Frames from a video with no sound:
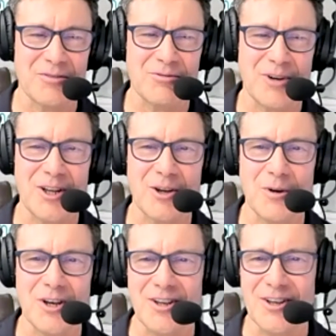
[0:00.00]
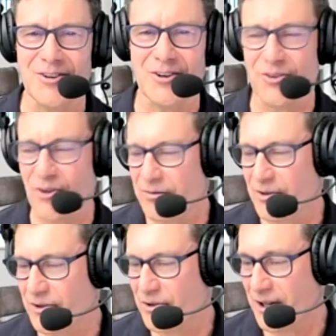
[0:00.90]
and finding a way to end it is often
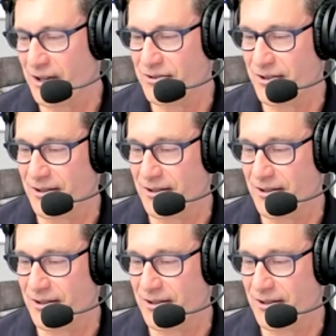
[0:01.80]
the challenge.